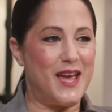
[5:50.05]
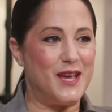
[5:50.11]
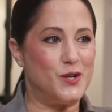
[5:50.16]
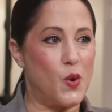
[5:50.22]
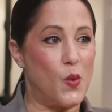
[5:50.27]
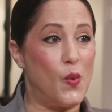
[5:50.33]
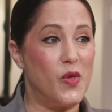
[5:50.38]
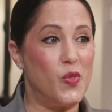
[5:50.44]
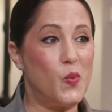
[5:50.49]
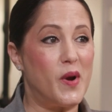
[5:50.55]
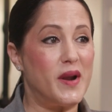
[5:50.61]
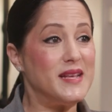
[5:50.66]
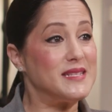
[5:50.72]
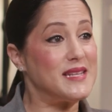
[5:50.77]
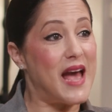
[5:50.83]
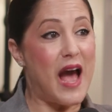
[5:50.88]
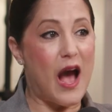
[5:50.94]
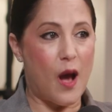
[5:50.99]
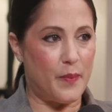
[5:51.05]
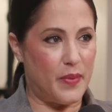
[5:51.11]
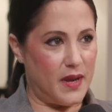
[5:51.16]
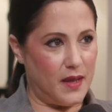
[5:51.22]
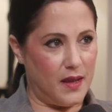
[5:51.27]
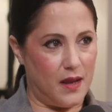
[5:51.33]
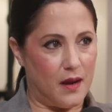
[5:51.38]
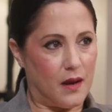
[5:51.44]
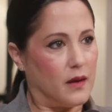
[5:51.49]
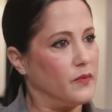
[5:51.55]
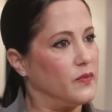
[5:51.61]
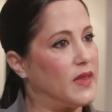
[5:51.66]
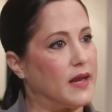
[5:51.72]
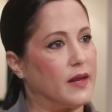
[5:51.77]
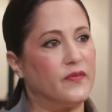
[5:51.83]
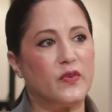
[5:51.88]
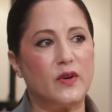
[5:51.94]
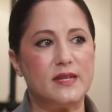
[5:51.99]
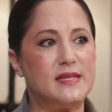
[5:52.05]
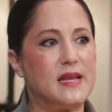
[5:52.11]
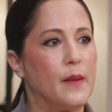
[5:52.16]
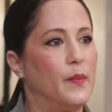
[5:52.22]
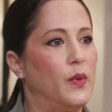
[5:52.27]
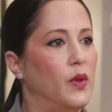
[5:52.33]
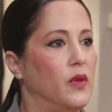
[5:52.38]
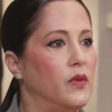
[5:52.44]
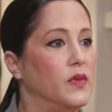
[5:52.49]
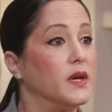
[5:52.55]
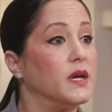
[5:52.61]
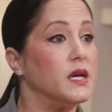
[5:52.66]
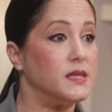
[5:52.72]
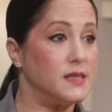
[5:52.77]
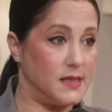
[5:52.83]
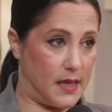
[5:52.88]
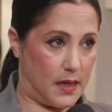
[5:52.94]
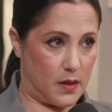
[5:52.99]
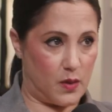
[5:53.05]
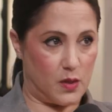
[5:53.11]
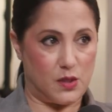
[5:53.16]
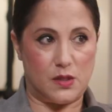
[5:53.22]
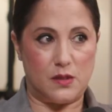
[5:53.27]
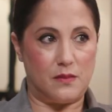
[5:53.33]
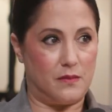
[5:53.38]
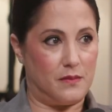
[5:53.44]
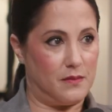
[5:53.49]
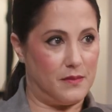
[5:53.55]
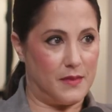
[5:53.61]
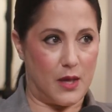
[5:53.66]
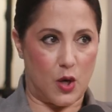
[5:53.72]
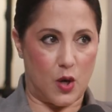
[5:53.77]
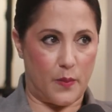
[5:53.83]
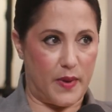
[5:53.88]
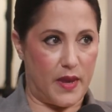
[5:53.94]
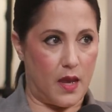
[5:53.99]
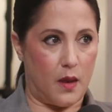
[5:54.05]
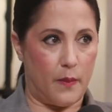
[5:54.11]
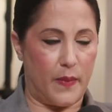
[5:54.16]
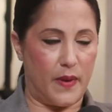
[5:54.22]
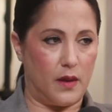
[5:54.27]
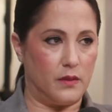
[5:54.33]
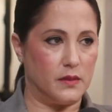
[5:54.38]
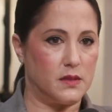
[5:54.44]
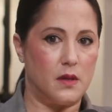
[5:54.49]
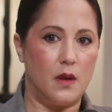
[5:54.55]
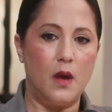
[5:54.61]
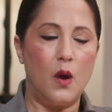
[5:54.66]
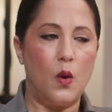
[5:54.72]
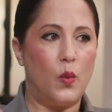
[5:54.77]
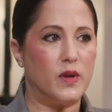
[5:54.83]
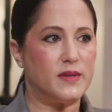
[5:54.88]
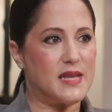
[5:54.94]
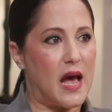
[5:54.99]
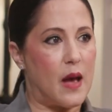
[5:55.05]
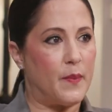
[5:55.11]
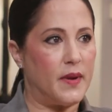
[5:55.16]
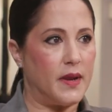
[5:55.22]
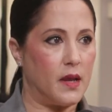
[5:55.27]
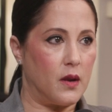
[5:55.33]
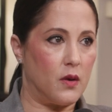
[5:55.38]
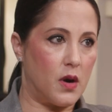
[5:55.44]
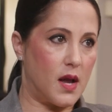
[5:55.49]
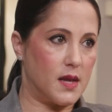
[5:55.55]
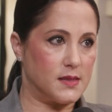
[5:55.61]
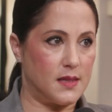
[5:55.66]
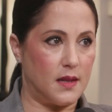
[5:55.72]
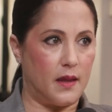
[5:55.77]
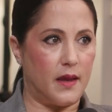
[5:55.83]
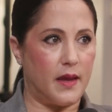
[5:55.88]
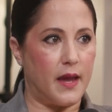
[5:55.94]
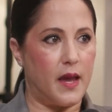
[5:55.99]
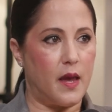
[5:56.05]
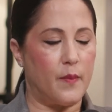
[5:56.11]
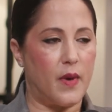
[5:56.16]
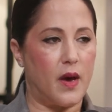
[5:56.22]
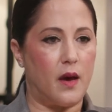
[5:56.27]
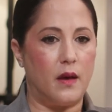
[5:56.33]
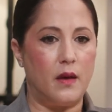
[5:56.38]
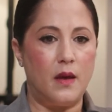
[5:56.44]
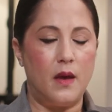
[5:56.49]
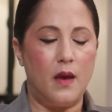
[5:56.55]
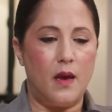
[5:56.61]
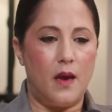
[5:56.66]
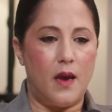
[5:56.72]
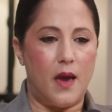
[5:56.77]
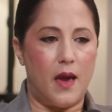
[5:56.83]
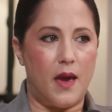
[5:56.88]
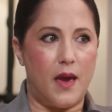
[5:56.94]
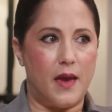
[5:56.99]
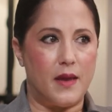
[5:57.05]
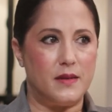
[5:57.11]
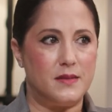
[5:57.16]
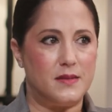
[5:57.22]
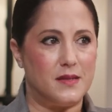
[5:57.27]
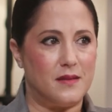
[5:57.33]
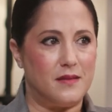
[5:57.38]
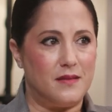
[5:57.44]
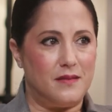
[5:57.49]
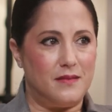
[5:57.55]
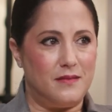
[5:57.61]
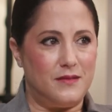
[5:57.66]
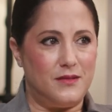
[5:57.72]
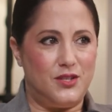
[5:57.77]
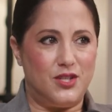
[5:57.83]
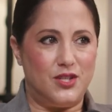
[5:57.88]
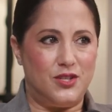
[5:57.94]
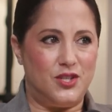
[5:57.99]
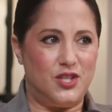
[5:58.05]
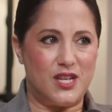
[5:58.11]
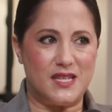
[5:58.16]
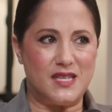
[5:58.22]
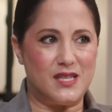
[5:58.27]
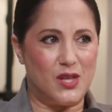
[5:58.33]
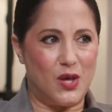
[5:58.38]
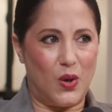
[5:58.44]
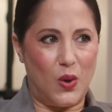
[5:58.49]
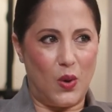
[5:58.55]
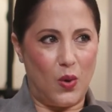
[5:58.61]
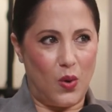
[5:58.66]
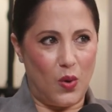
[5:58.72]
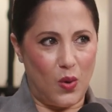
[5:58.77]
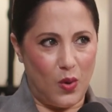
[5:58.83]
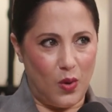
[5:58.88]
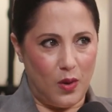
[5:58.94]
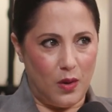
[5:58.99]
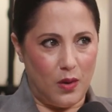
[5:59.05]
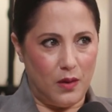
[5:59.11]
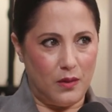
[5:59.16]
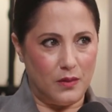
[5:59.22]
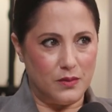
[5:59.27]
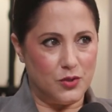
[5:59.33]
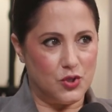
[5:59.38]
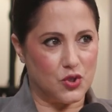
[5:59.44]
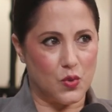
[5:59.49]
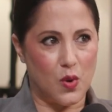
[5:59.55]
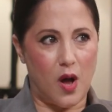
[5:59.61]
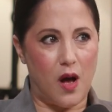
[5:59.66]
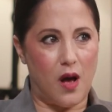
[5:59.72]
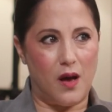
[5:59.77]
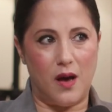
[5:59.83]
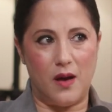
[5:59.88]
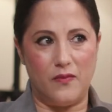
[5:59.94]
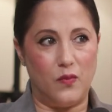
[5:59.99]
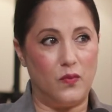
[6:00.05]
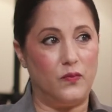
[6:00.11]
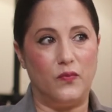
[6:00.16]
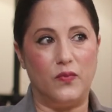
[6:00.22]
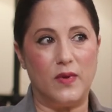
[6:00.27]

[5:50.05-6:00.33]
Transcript: And with what is happening here, like, for example, the casinos that are being built, what's happening in Ras Al Khaimah, and just the whole draw of,